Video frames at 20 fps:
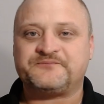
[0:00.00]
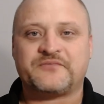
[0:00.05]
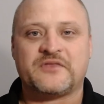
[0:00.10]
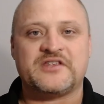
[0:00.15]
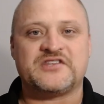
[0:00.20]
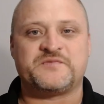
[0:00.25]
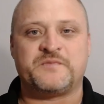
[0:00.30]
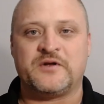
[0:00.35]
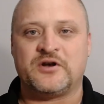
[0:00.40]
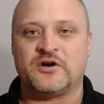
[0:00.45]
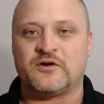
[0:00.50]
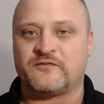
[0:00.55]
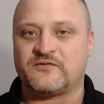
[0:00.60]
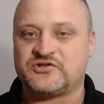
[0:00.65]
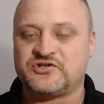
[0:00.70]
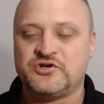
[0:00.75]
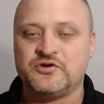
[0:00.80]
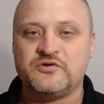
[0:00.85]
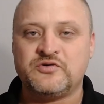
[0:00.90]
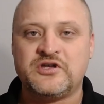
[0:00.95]
It's been over
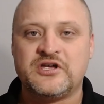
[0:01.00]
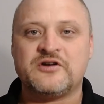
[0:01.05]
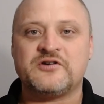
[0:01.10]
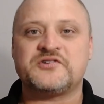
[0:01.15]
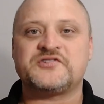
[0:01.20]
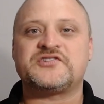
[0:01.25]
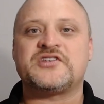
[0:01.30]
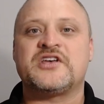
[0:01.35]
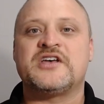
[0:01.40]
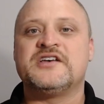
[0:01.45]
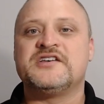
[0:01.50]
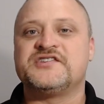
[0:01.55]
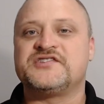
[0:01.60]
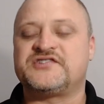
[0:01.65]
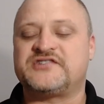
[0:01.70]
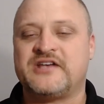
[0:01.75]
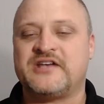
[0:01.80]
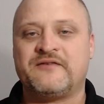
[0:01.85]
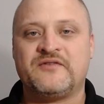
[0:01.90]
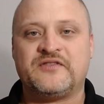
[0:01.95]
2 years,
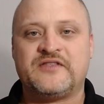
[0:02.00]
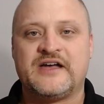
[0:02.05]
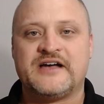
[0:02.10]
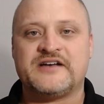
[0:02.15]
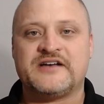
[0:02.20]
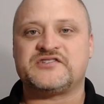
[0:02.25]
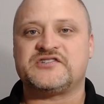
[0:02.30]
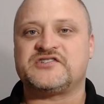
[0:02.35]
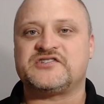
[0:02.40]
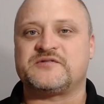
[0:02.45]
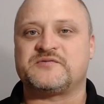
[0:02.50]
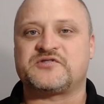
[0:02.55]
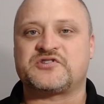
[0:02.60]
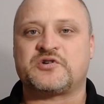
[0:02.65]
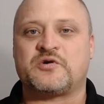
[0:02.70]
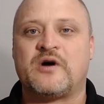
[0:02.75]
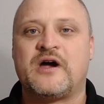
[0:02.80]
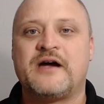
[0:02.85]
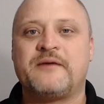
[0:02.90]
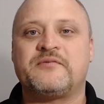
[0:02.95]
7,000
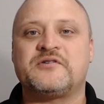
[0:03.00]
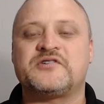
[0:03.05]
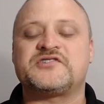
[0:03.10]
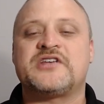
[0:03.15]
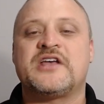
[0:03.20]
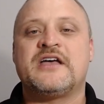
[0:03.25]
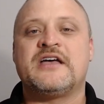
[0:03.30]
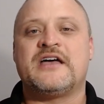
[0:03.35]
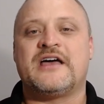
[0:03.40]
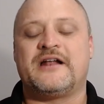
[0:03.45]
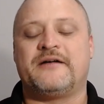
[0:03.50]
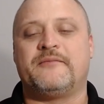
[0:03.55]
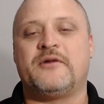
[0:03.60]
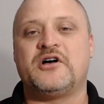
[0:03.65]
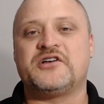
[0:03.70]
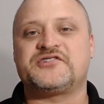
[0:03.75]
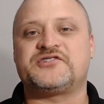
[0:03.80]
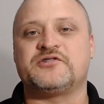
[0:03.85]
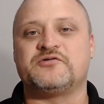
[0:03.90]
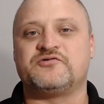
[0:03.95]
subscribers, and I'm
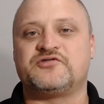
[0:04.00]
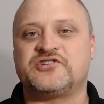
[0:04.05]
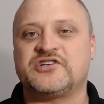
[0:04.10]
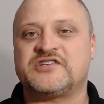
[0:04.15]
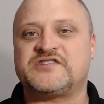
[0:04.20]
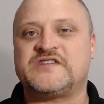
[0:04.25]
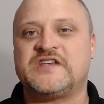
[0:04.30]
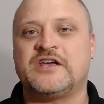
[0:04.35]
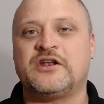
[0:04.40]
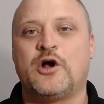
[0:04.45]
also just hit